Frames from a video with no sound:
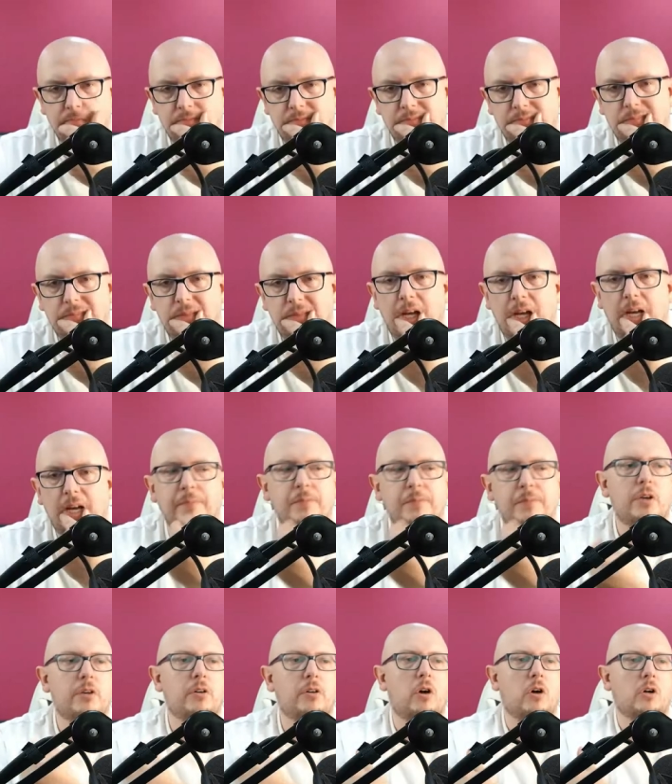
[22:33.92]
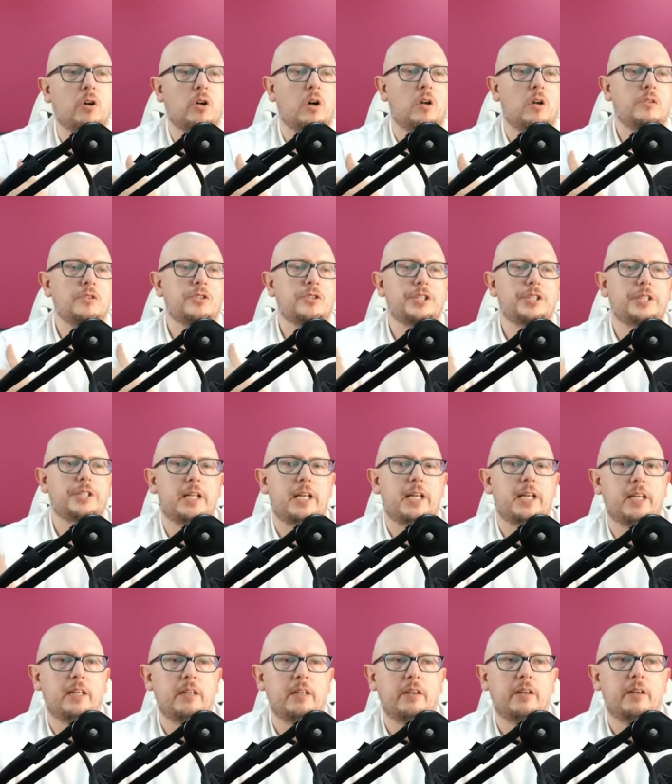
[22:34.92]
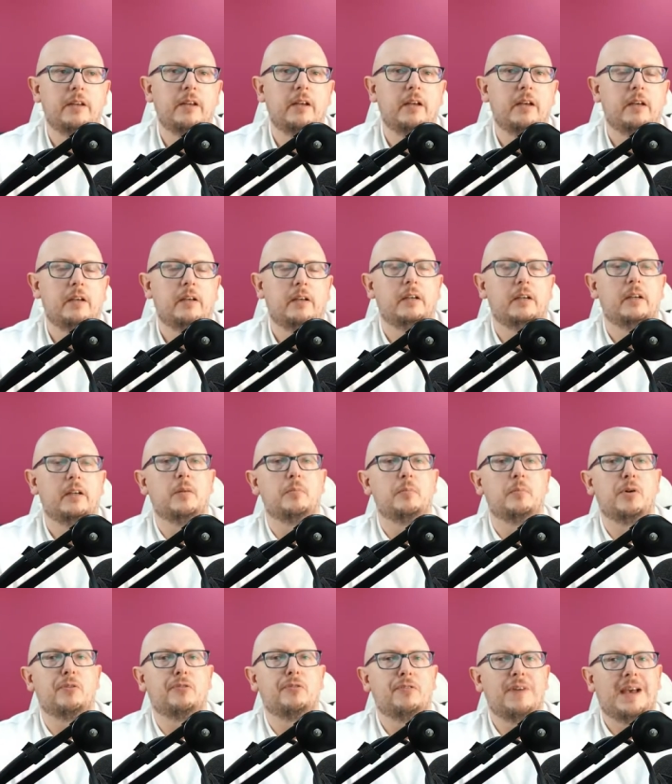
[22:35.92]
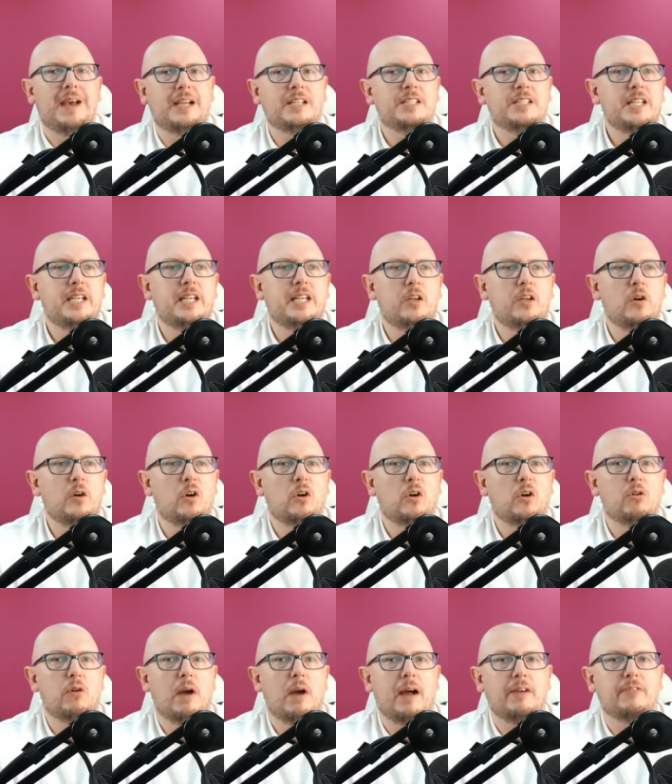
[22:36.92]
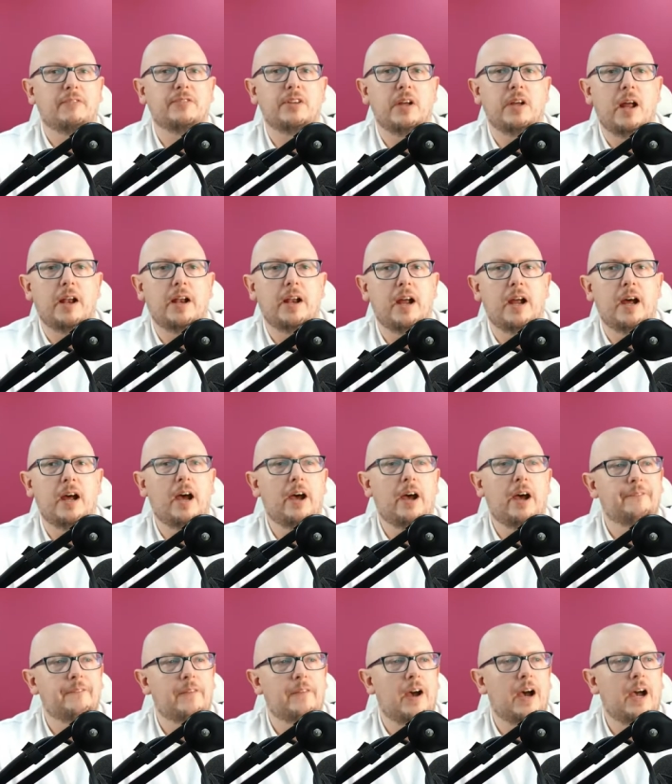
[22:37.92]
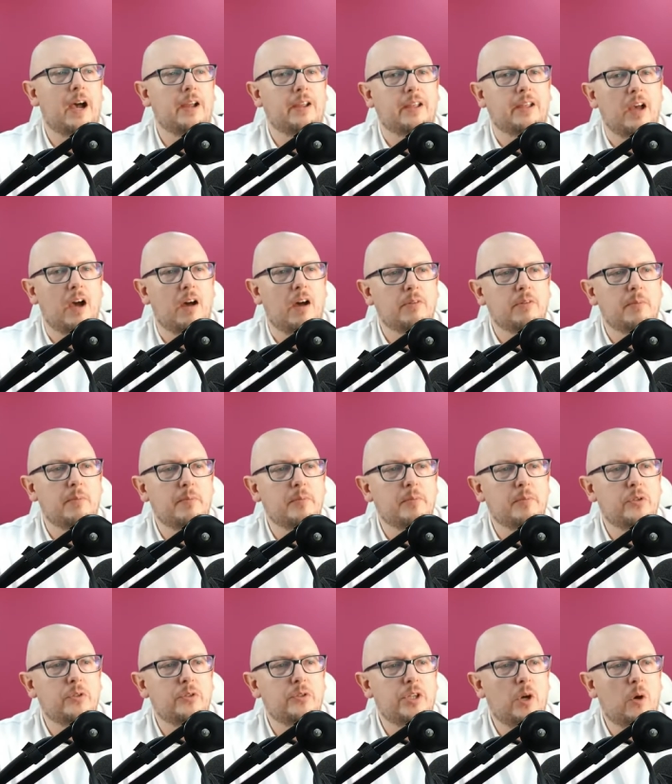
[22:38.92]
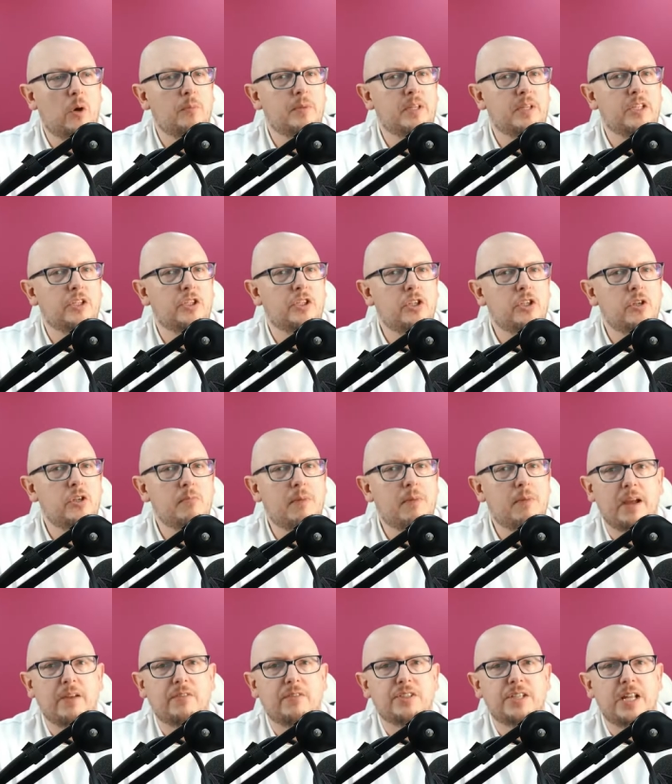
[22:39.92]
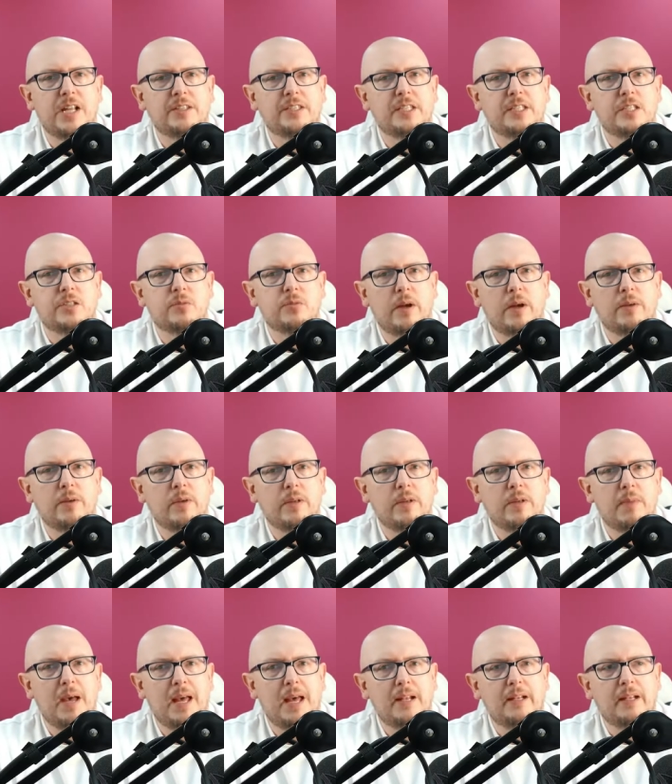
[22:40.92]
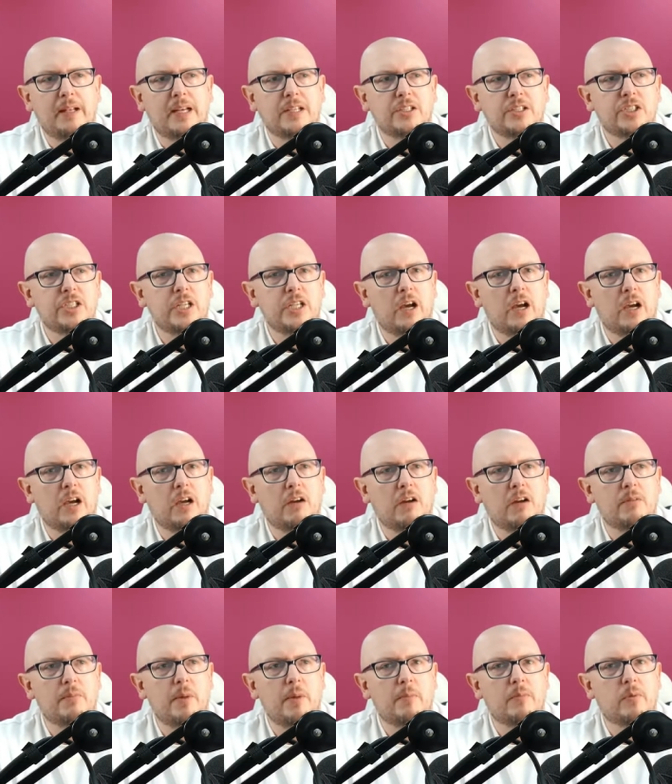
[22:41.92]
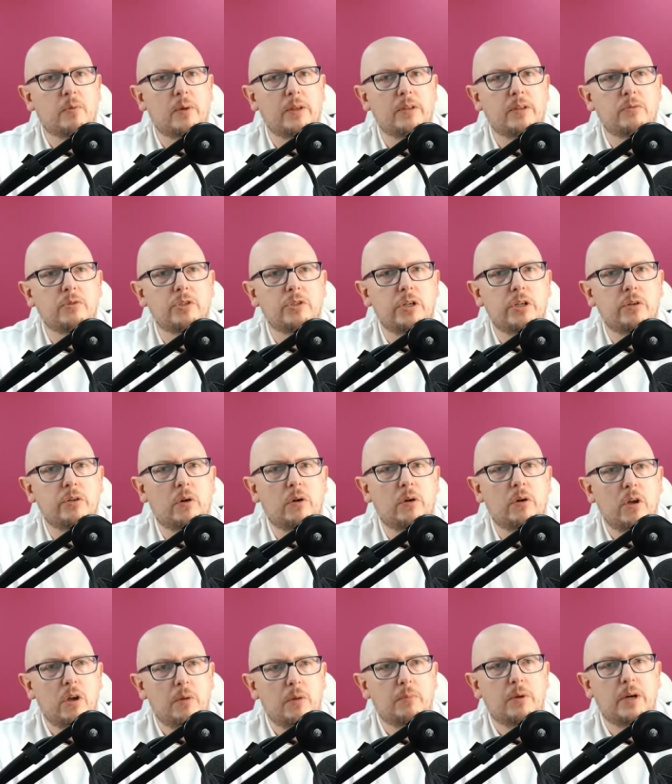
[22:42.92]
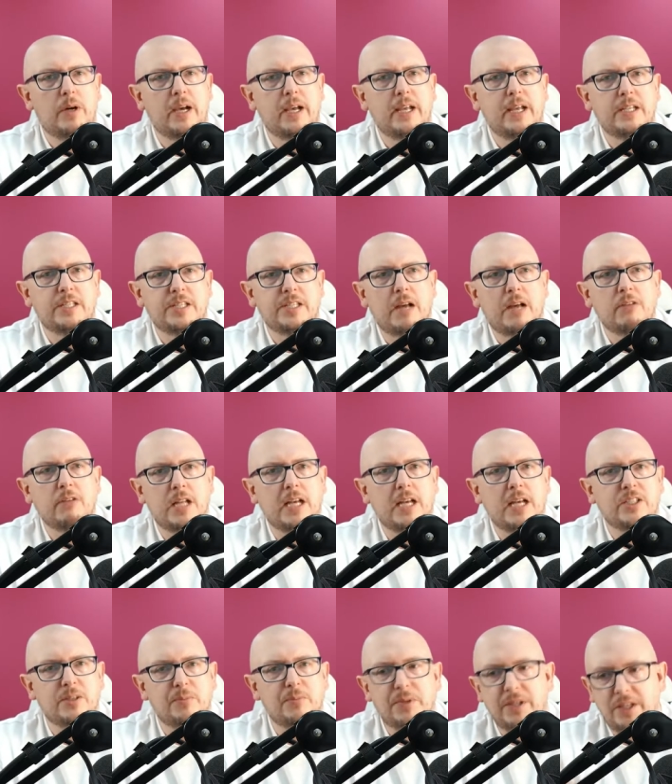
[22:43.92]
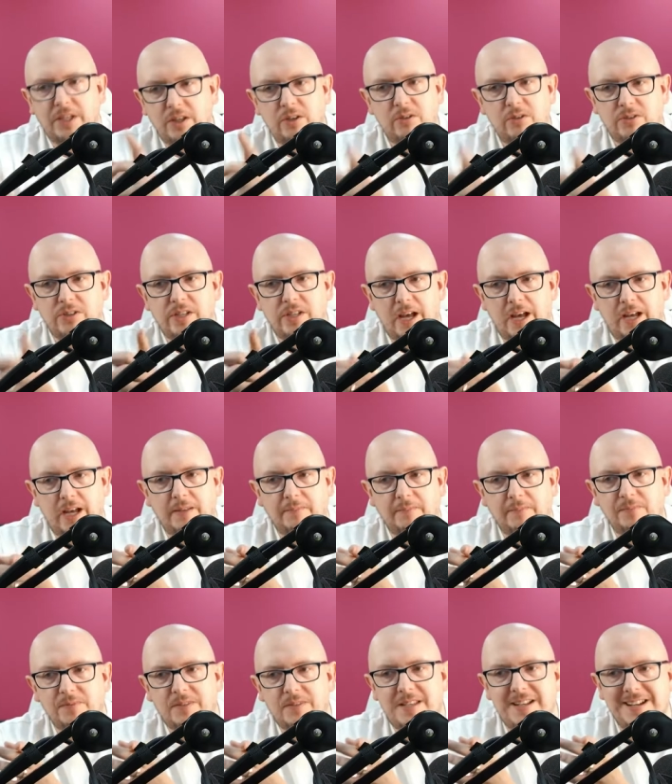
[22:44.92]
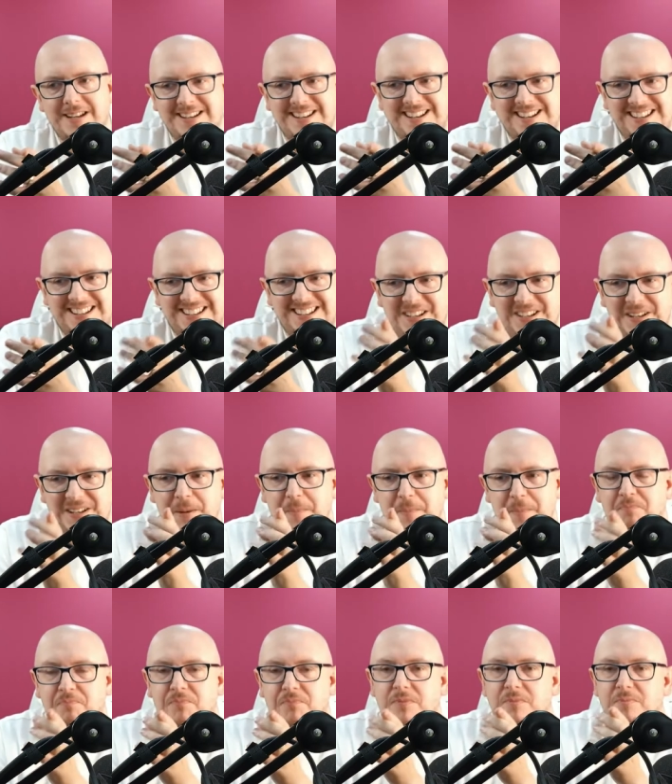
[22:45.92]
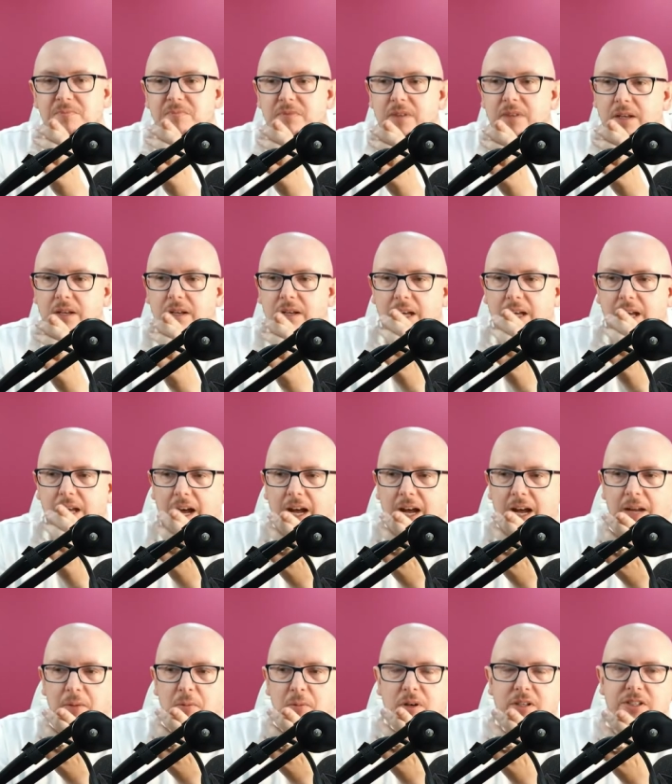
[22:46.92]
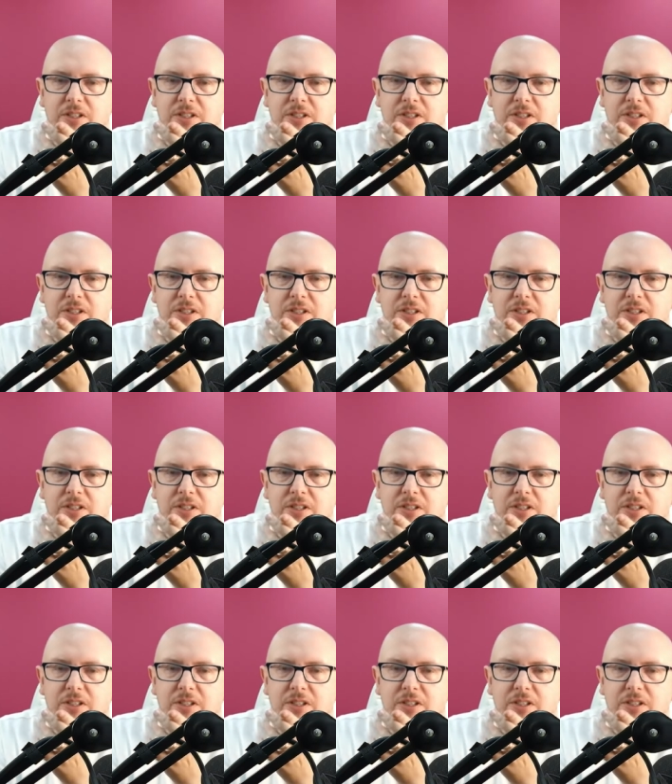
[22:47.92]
Yeah, you're constantly perfecting your craft. And yeah. I, I can't remember who told me this. You might have said this when we met last year. I can't remember whether it was you, or, but it sounds like something you'd say. And it was,